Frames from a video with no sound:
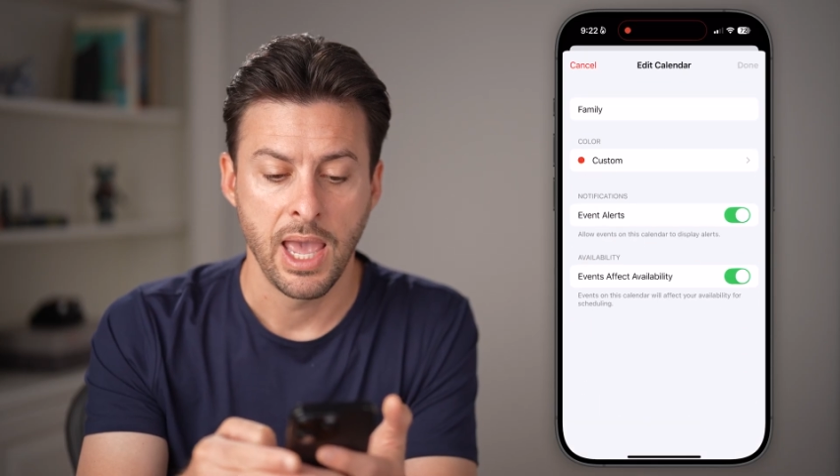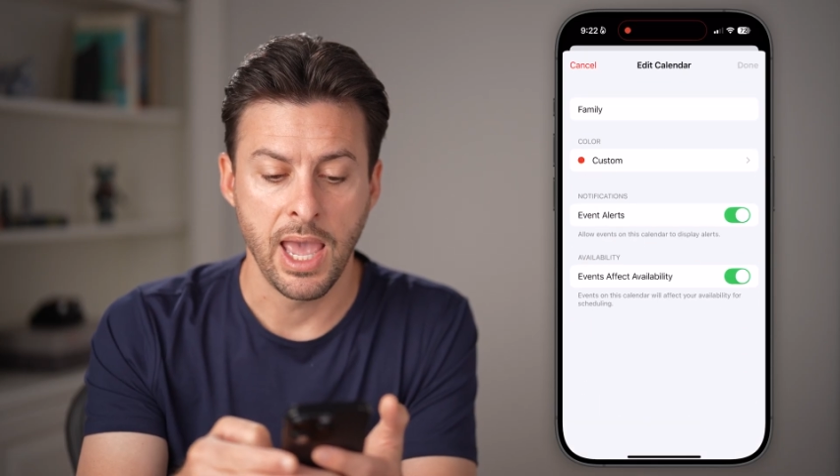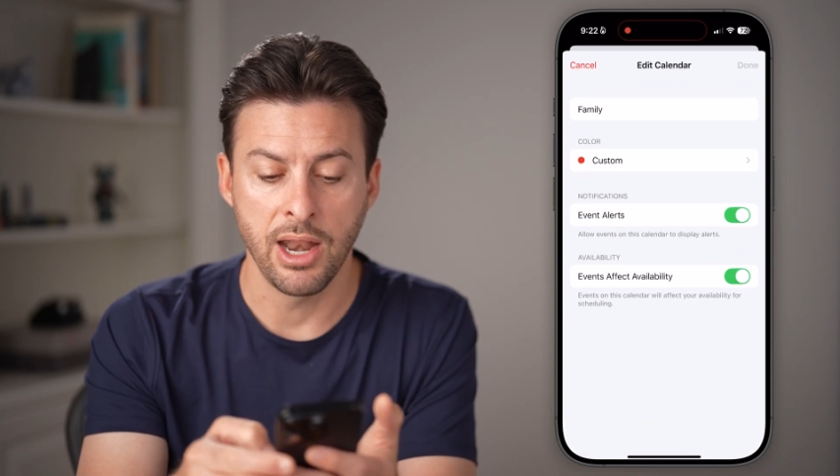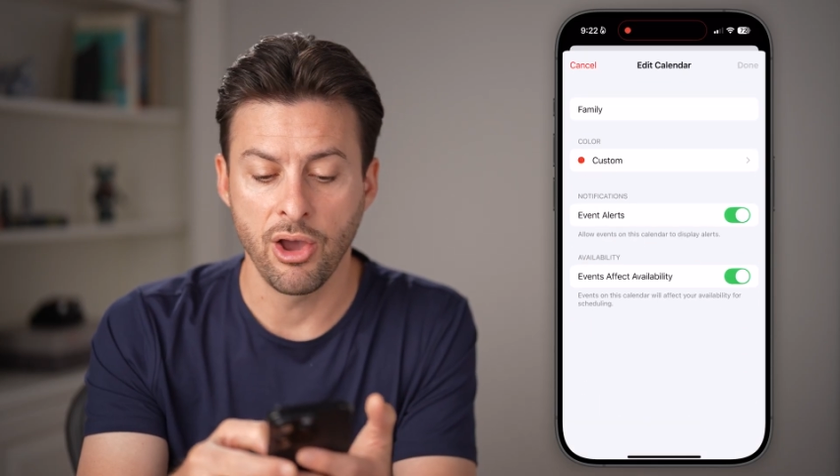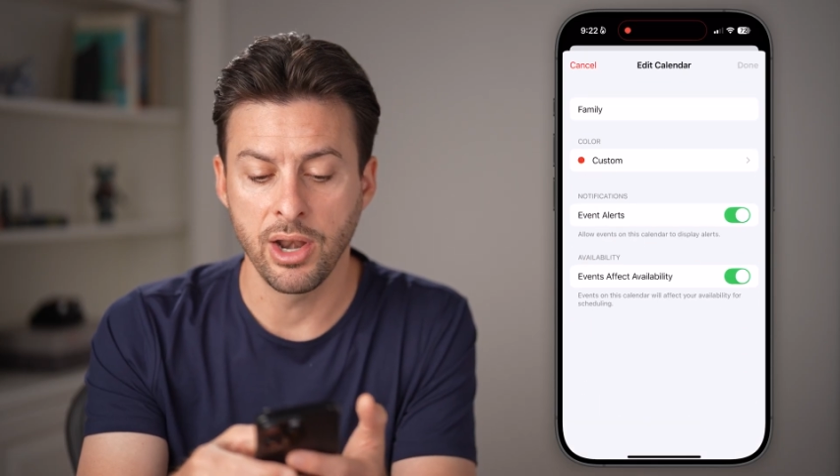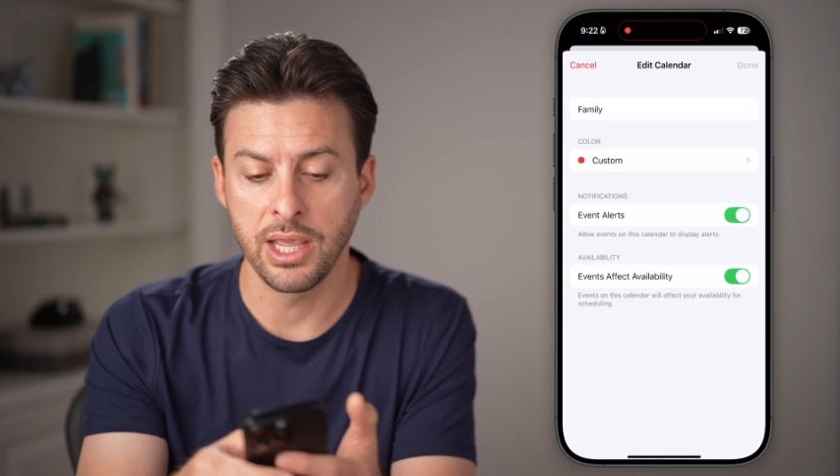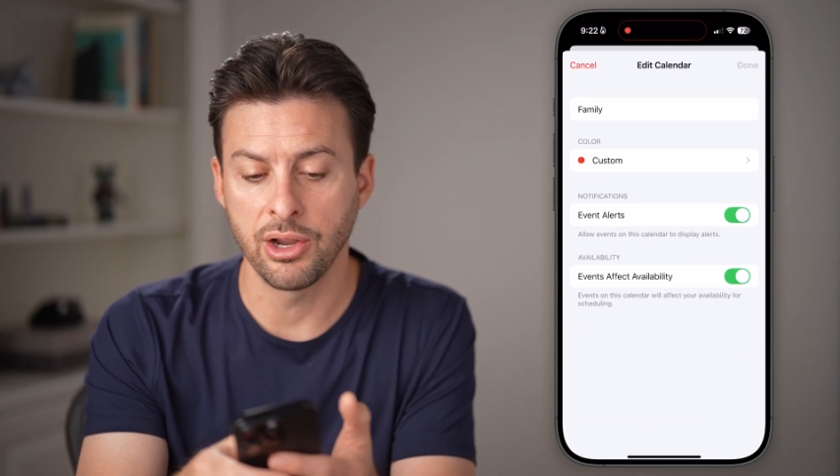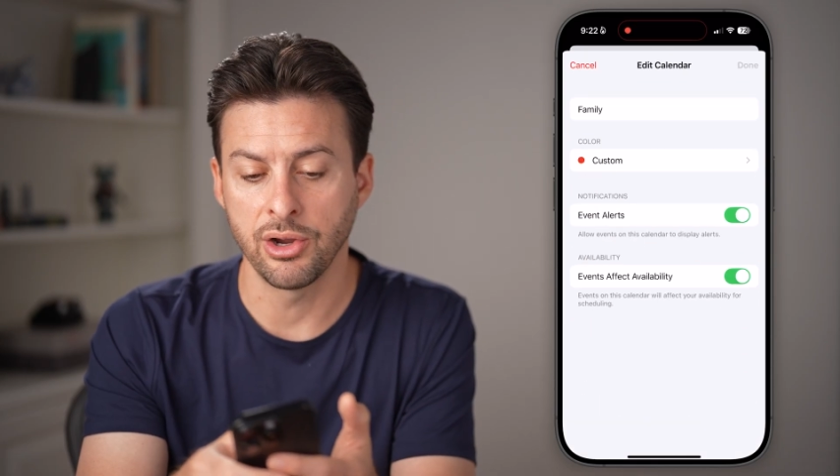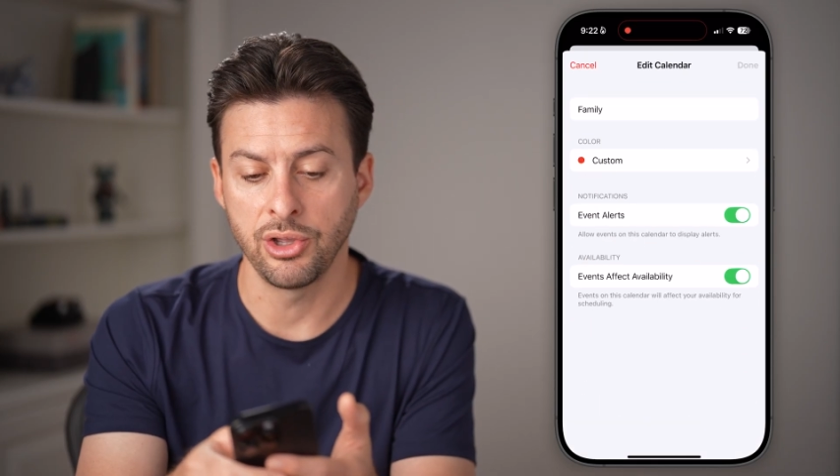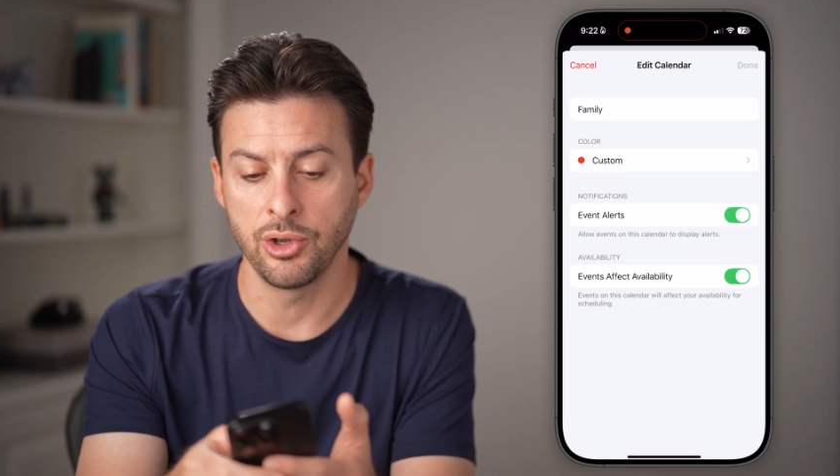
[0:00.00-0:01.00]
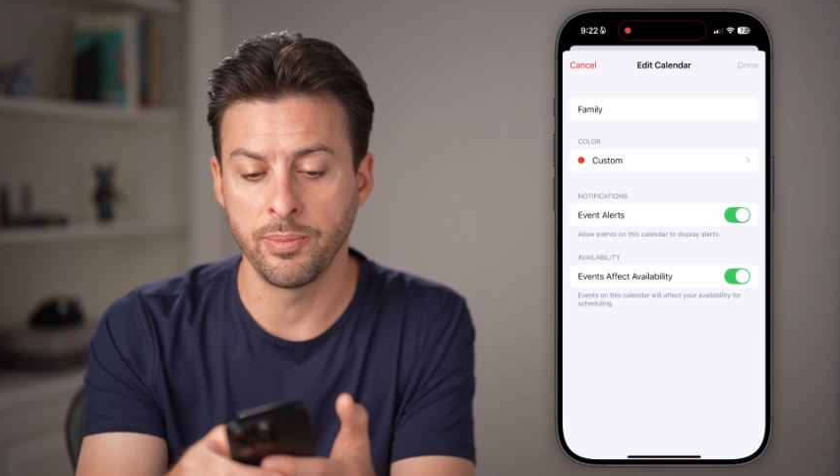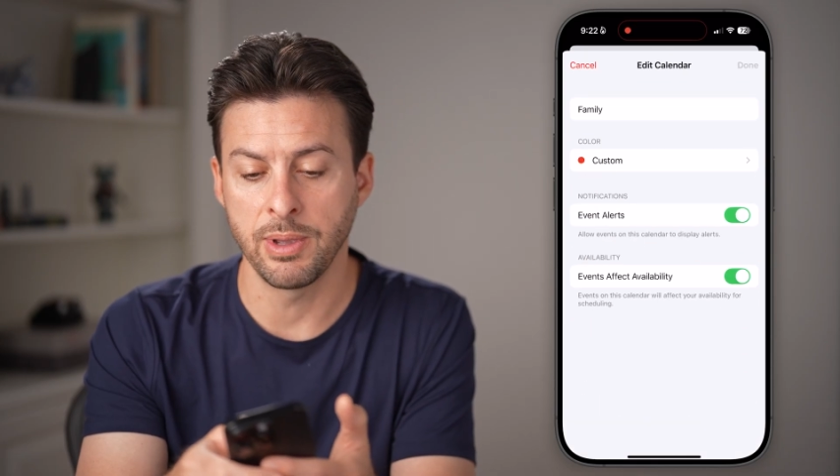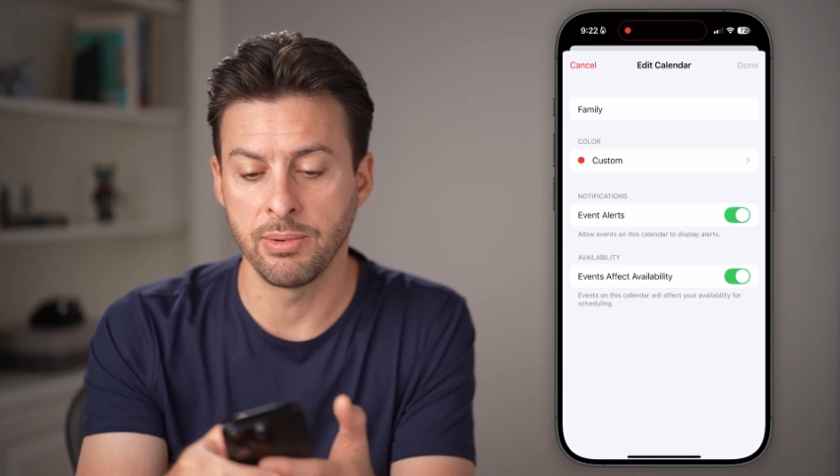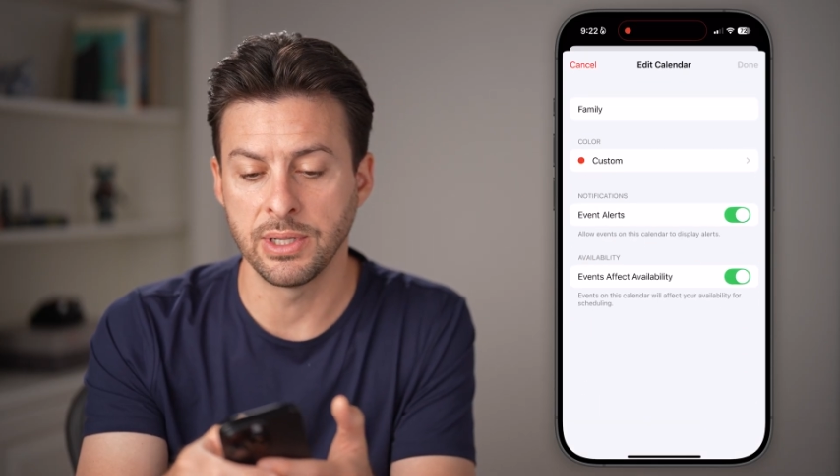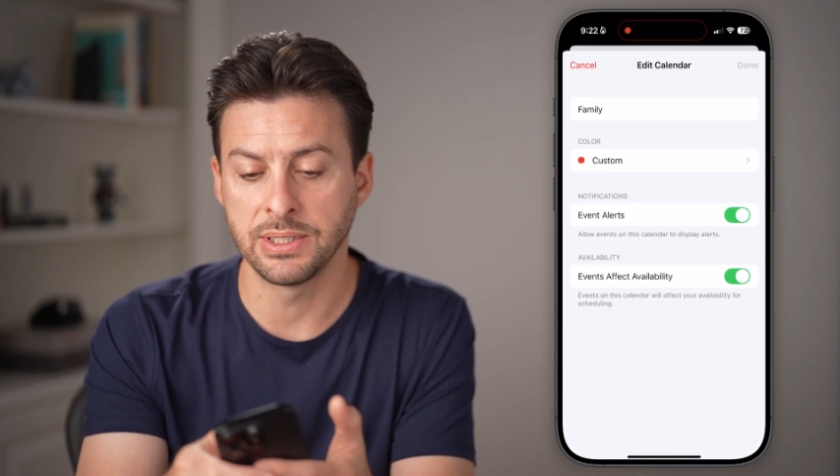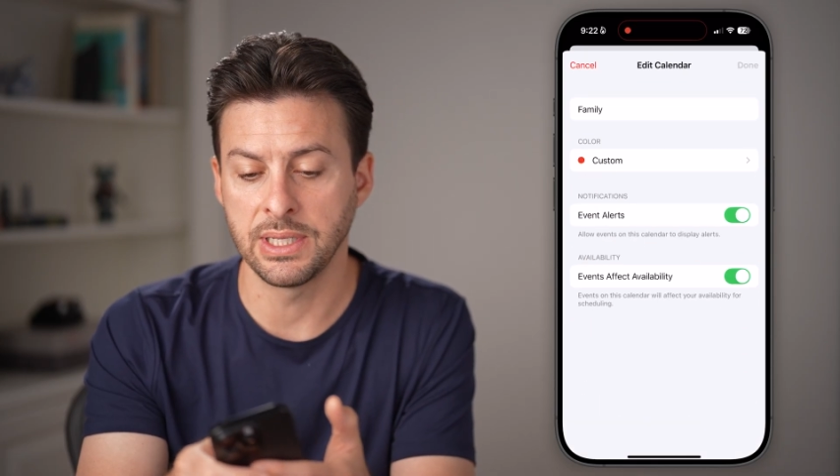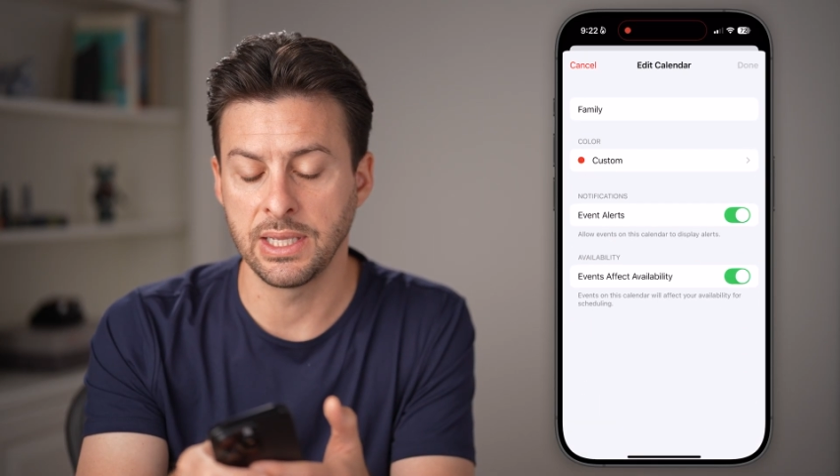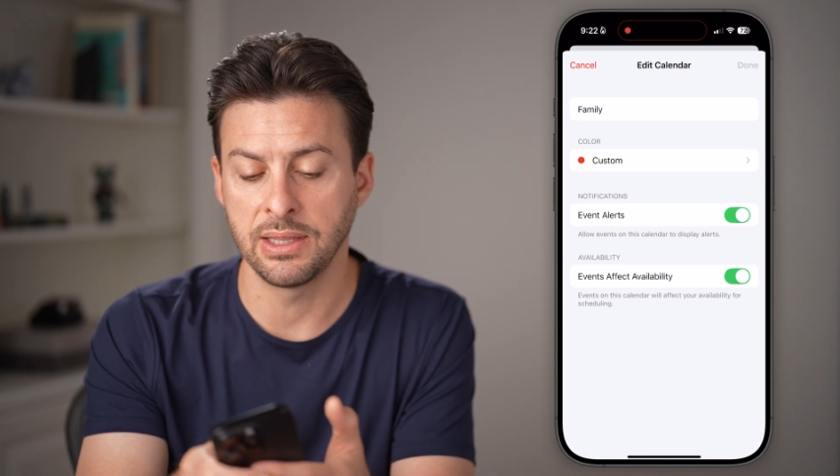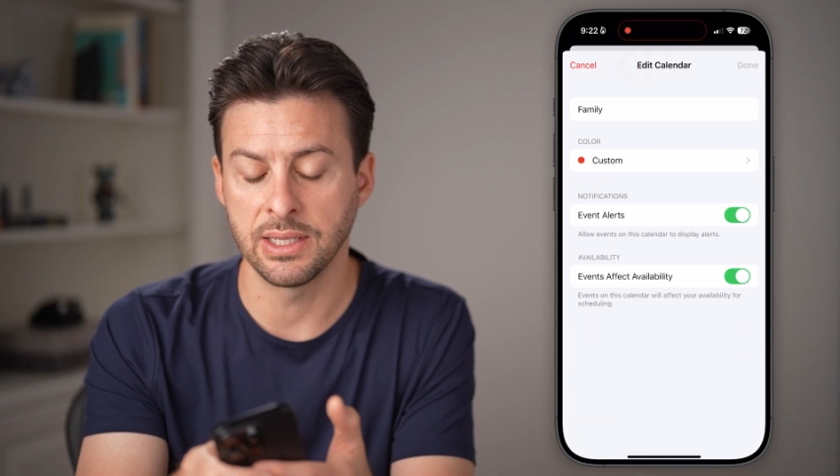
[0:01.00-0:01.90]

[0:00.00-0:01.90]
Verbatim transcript: And on here, you'll be able to see